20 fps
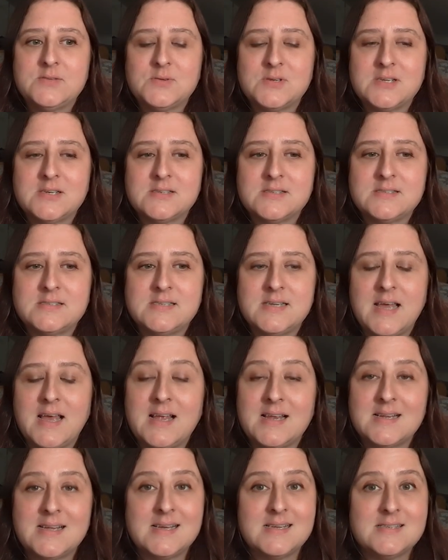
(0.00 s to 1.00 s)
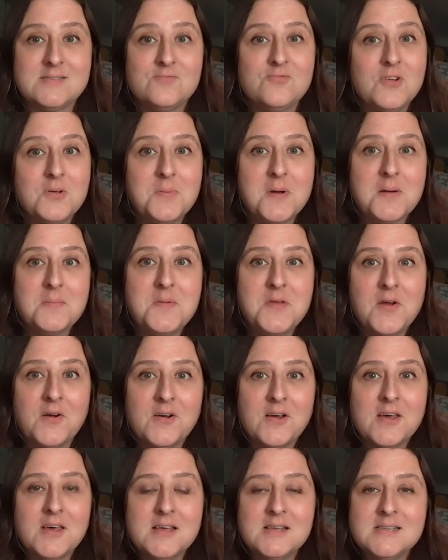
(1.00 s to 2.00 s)
what else did I have? I had a rhubarb
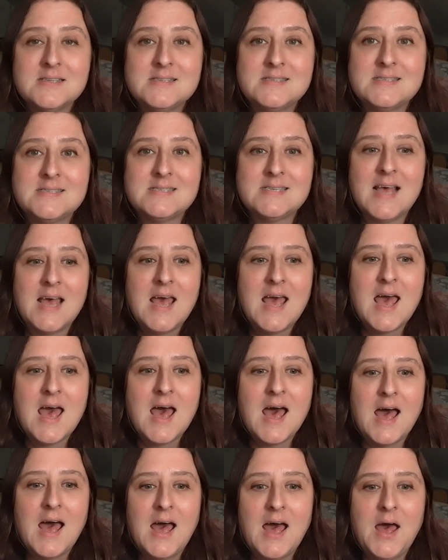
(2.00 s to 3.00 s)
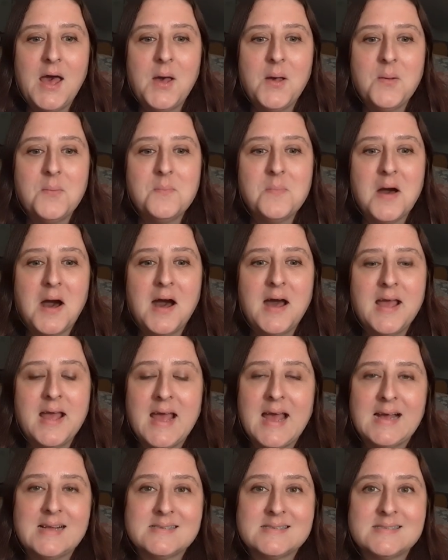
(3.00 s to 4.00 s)
yogurt. Um, I
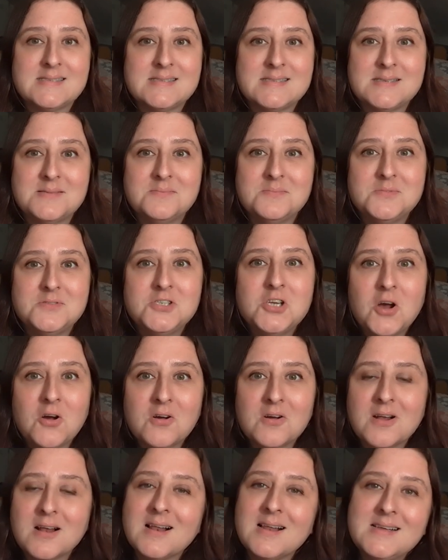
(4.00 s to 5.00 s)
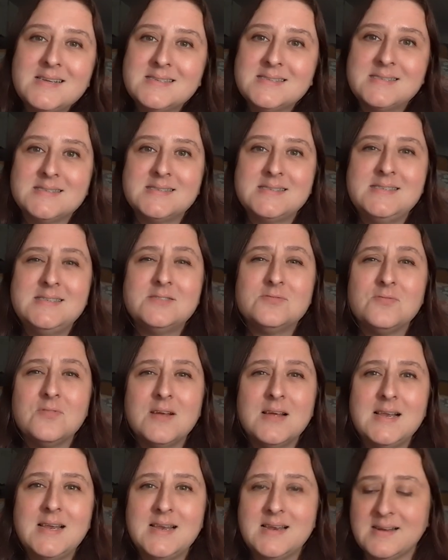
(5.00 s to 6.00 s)
had some chocolates. There's these
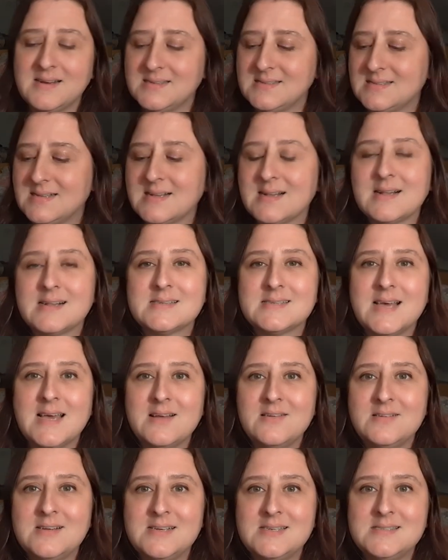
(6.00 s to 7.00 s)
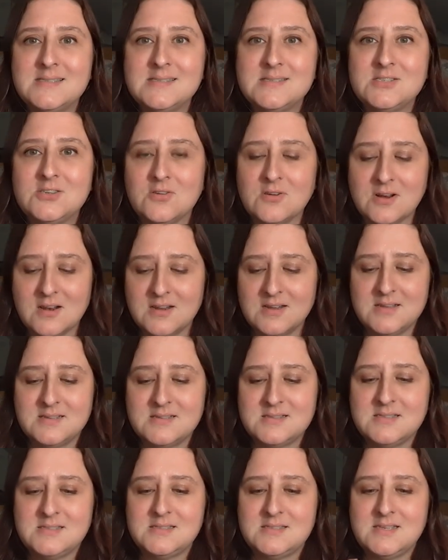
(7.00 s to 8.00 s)
really nice little Terry's chocolate.
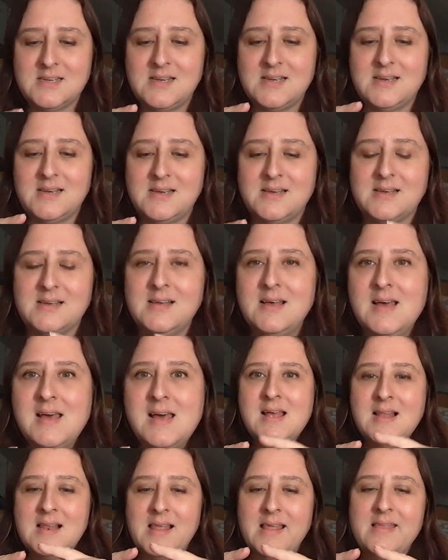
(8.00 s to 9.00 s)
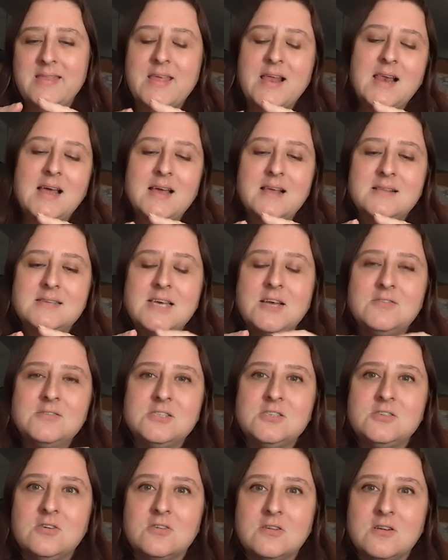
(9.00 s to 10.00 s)
Uh, like they're like
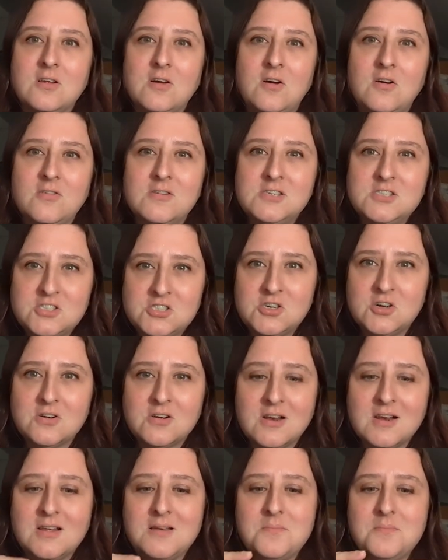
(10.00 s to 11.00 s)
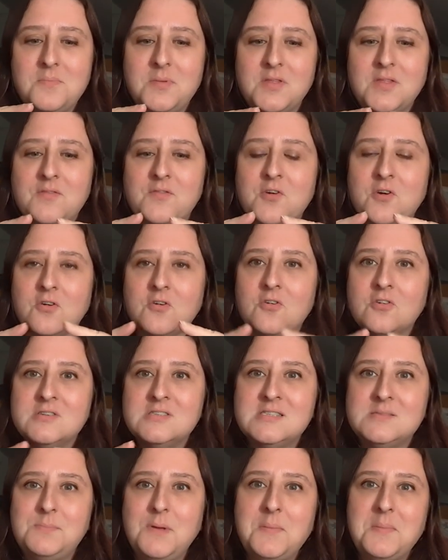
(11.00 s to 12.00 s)
Terry's chocolate, orange chocolate, but they've got
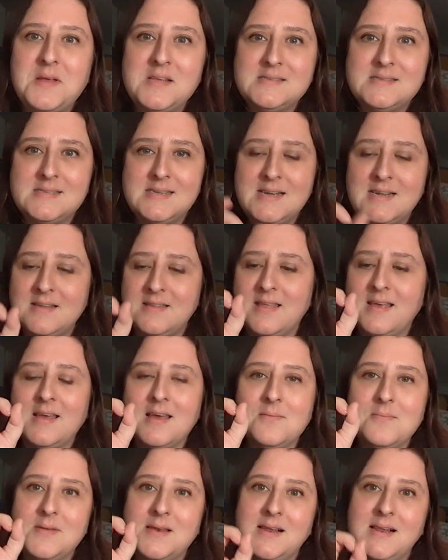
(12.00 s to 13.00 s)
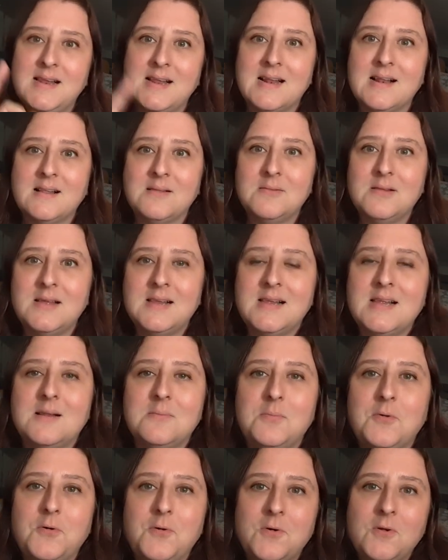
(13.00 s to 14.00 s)
crispy bits in it, and they come in a little a little
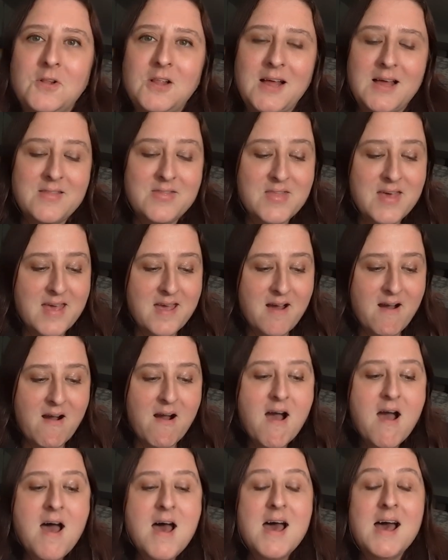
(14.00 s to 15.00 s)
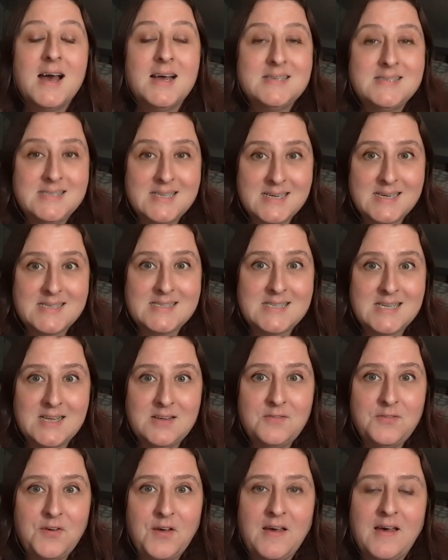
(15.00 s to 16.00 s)
ball, and they are
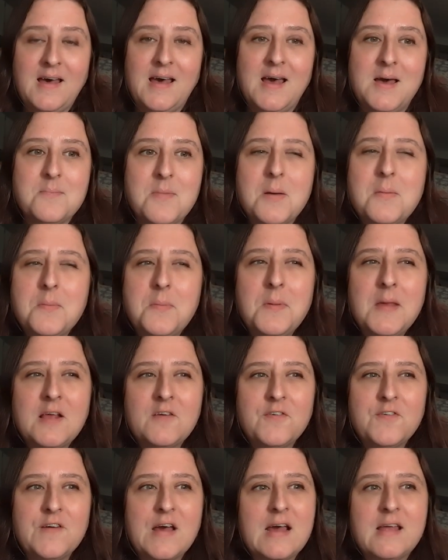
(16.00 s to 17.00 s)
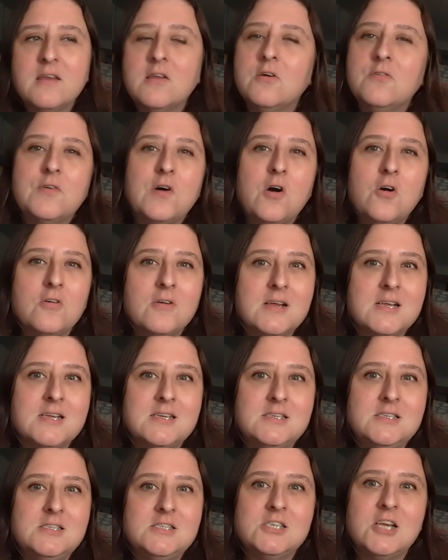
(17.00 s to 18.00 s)
addictive. Um, I'm a big fan of
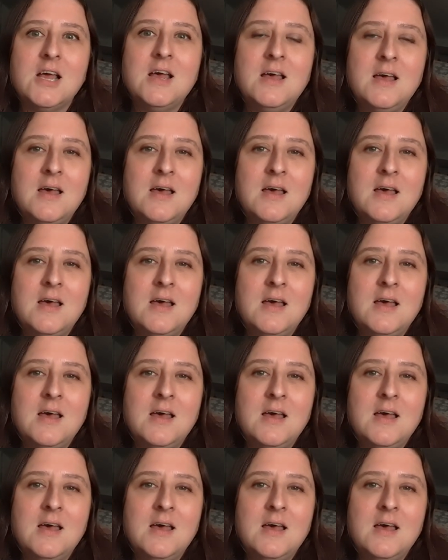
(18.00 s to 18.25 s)
orange